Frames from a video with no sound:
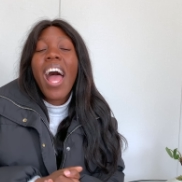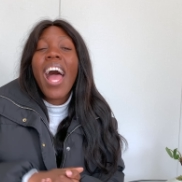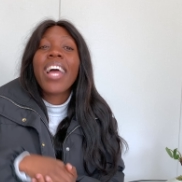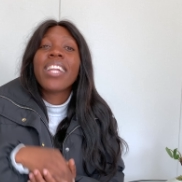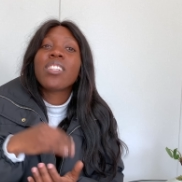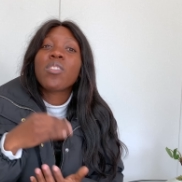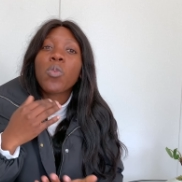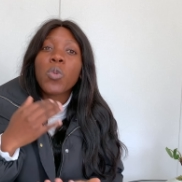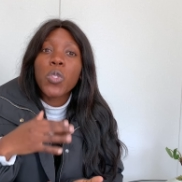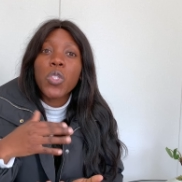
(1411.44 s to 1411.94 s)

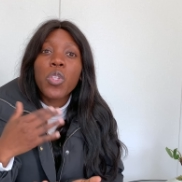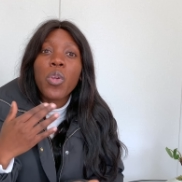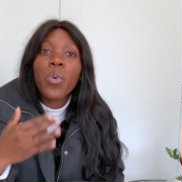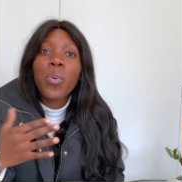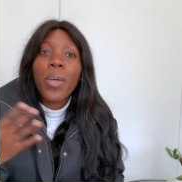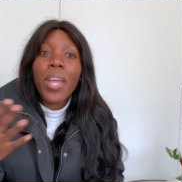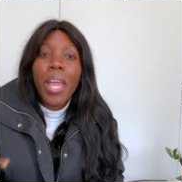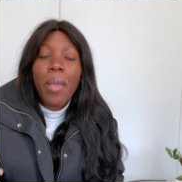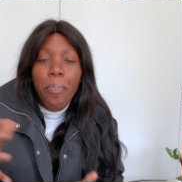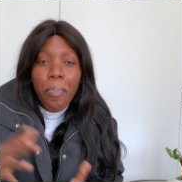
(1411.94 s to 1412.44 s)
And
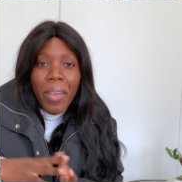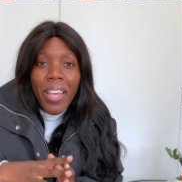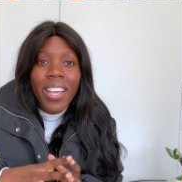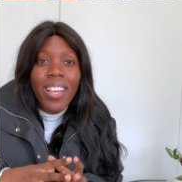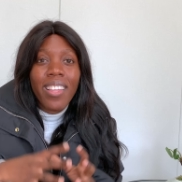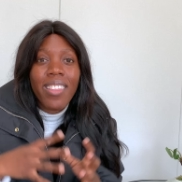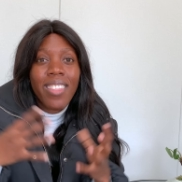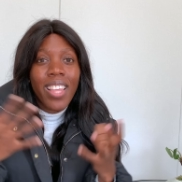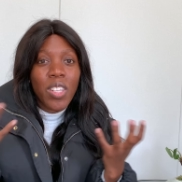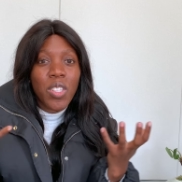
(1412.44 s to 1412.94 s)
also
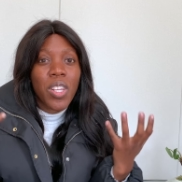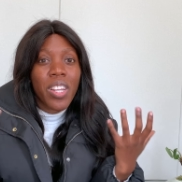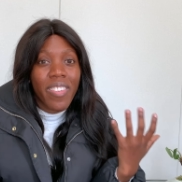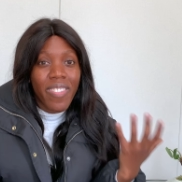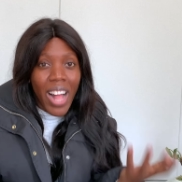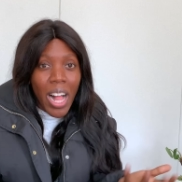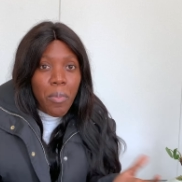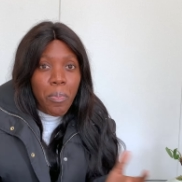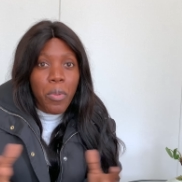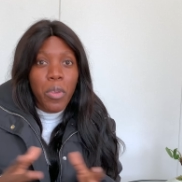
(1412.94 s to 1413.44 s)
Epic, they sort
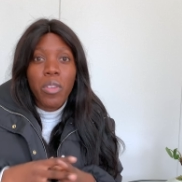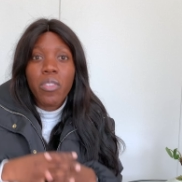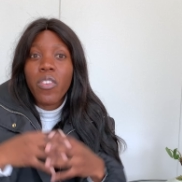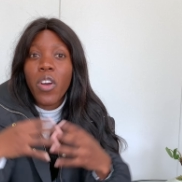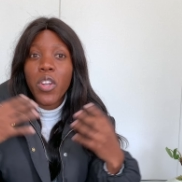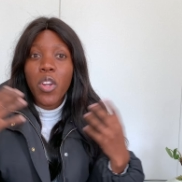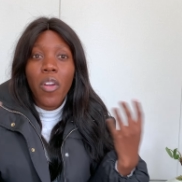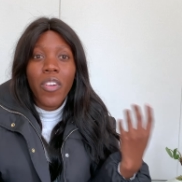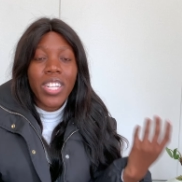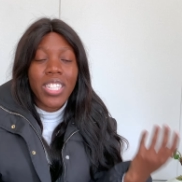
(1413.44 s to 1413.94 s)
of help you. You've
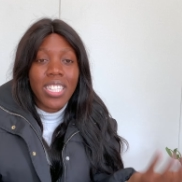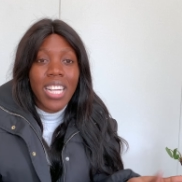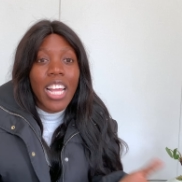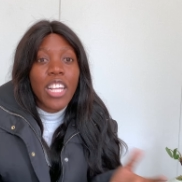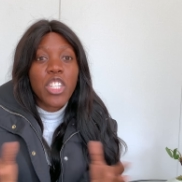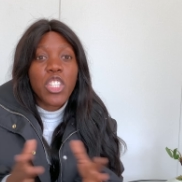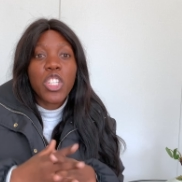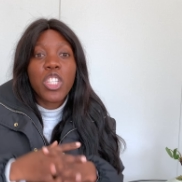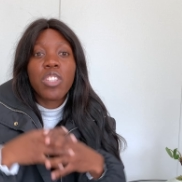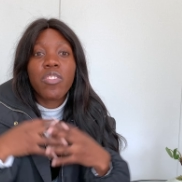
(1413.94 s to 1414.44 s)
got
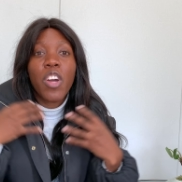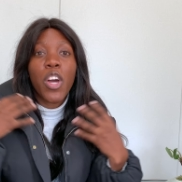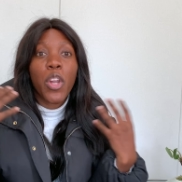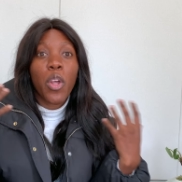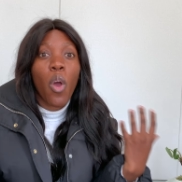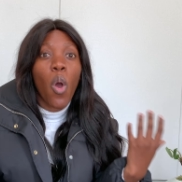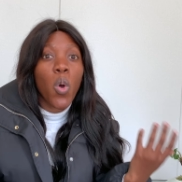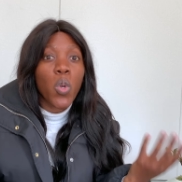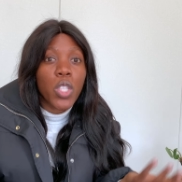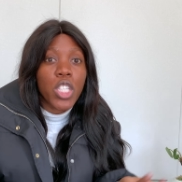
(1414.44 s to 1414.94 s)
orientation, you've got a
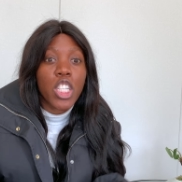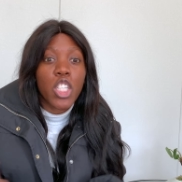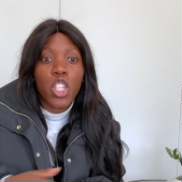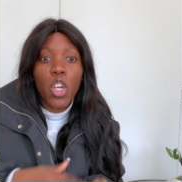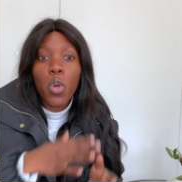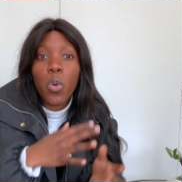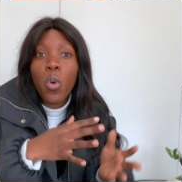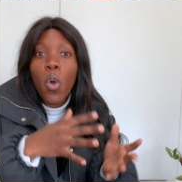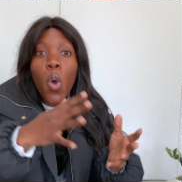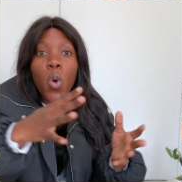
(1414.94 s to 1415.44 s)
co-teacher
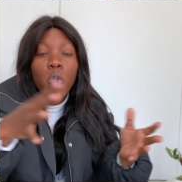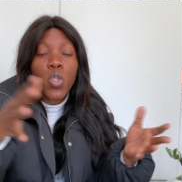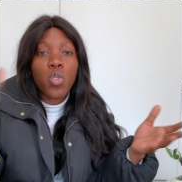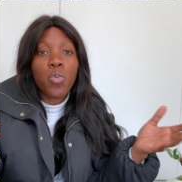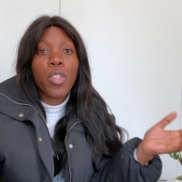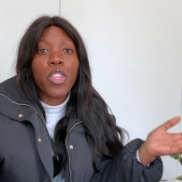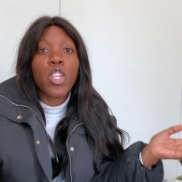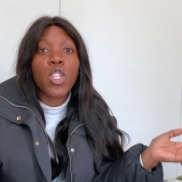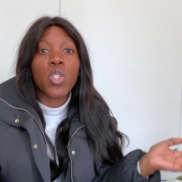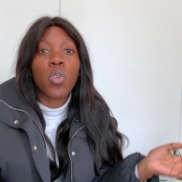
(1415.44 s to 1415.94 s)
who goes
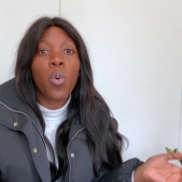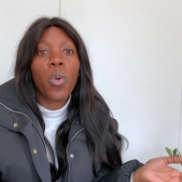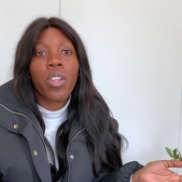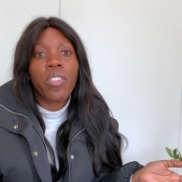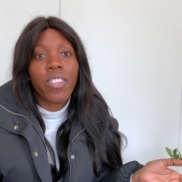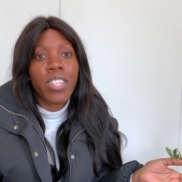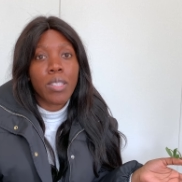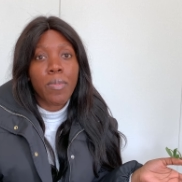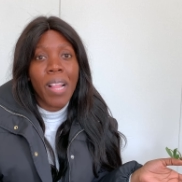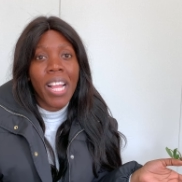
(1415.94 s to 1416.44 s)
with you to all of
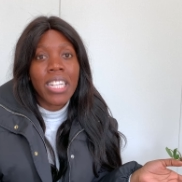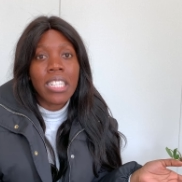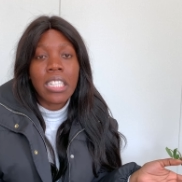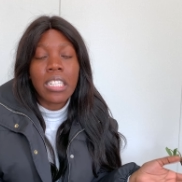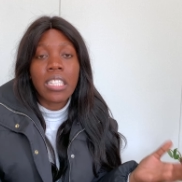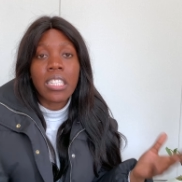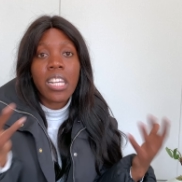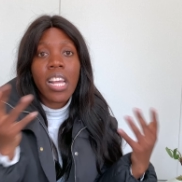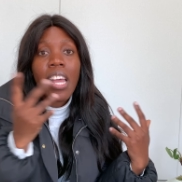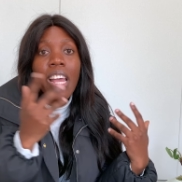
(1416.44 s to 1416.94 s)
these
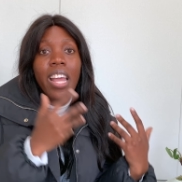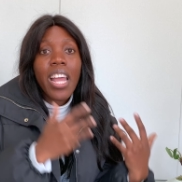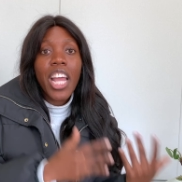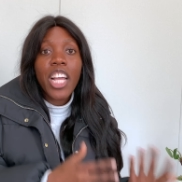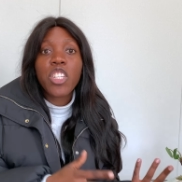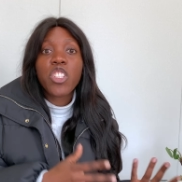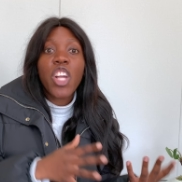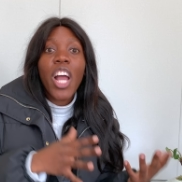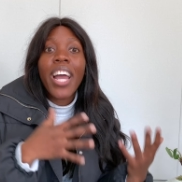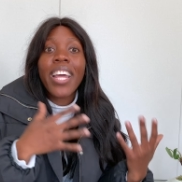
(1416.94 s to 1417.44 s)
places.
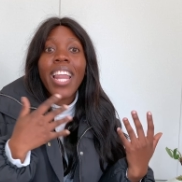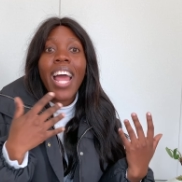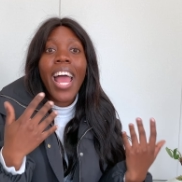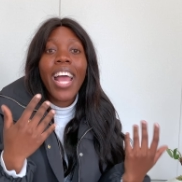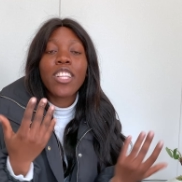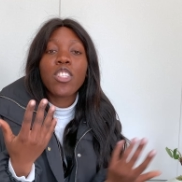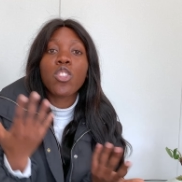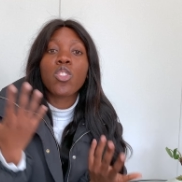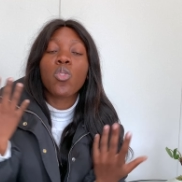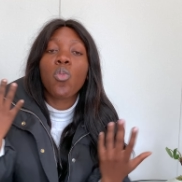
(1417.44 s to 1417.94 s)
In China, I
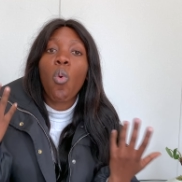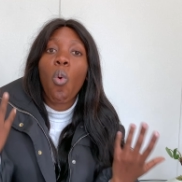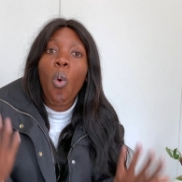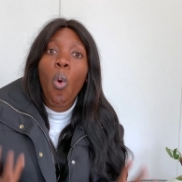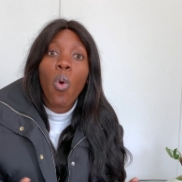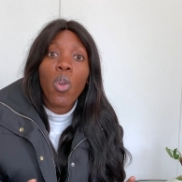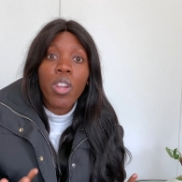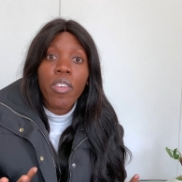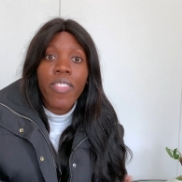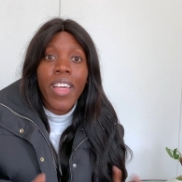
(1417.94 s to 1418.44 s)
had to do
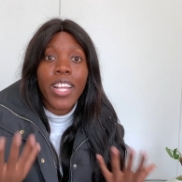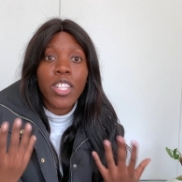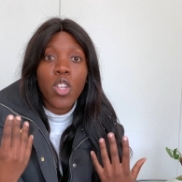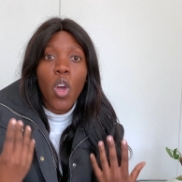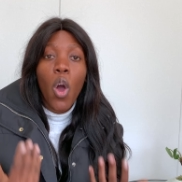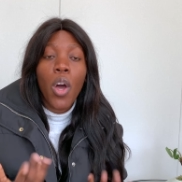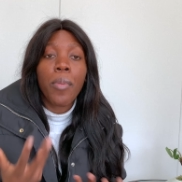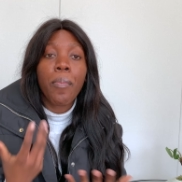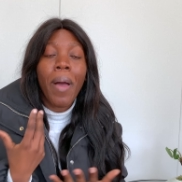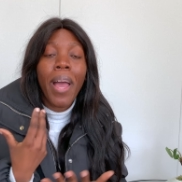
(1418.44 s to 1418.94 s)
all of that
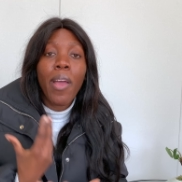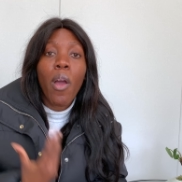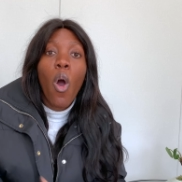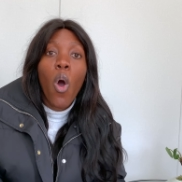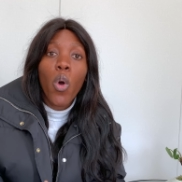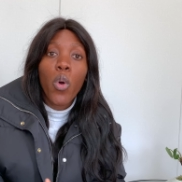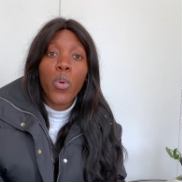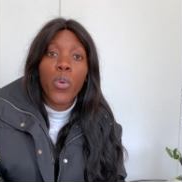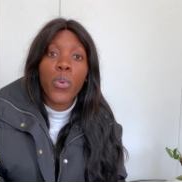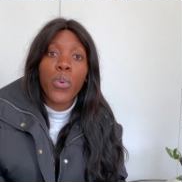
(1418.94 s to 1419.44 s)
on my
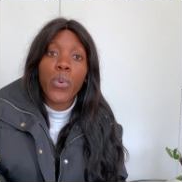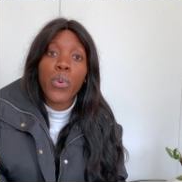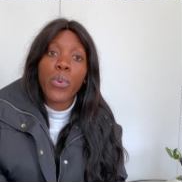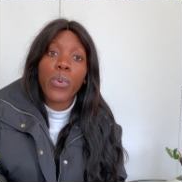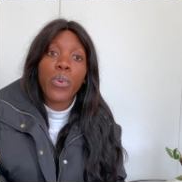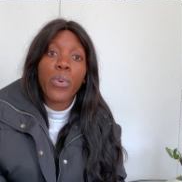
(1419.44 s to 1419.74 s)
own.